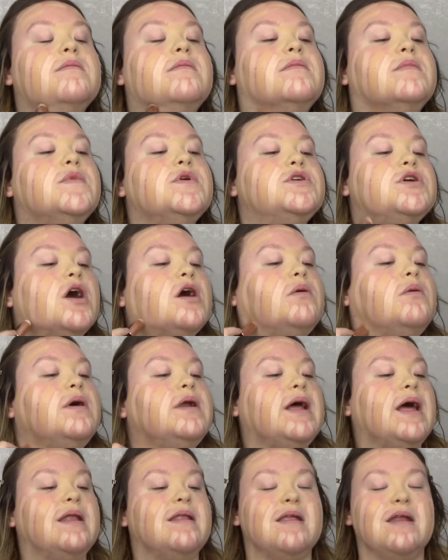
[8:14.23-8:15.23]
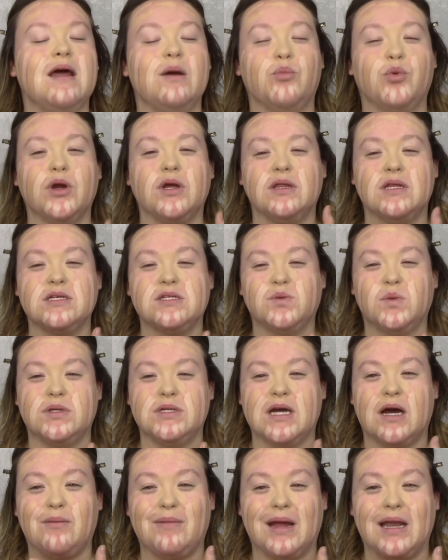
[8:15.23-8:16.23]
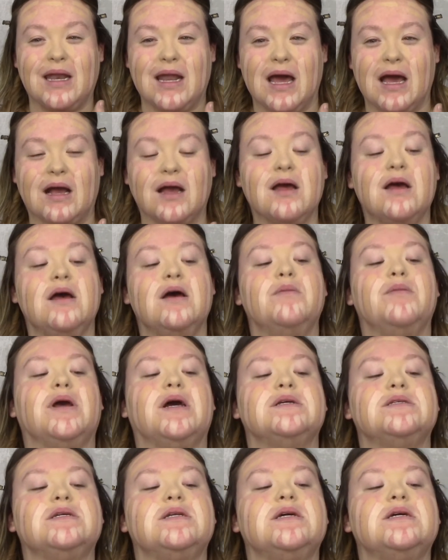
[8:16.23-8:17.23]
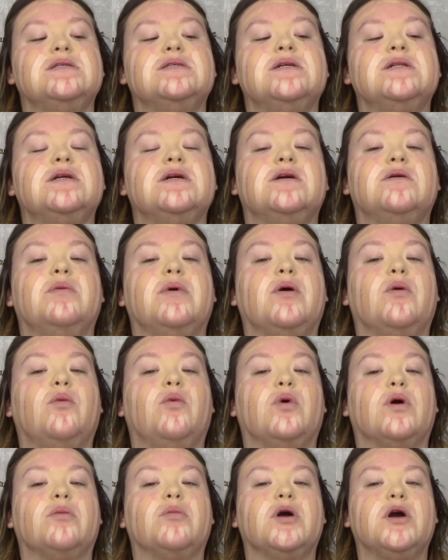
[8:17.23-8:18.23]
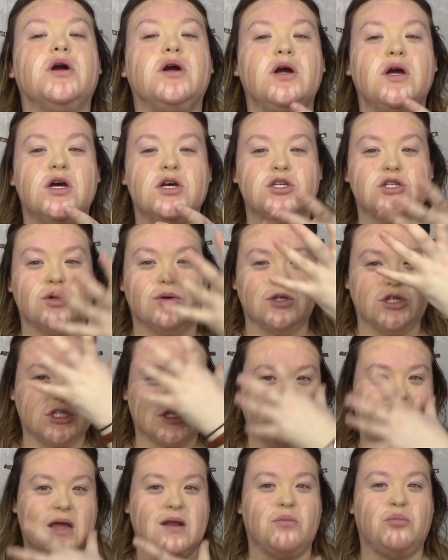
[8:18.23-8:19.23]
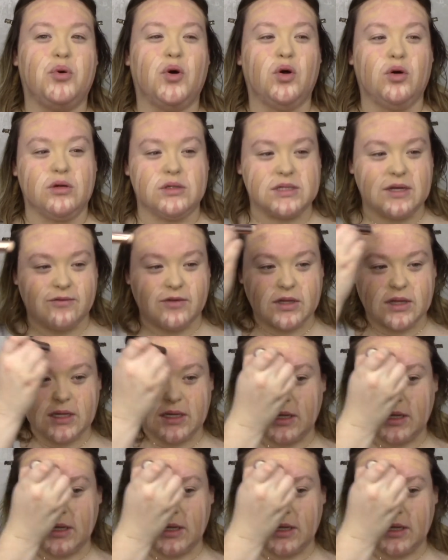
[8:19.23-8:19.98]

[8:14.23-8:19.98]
the Tarte one, and then I bring this one down my neck because it is a little bit warmer, so it just kind of pulls everything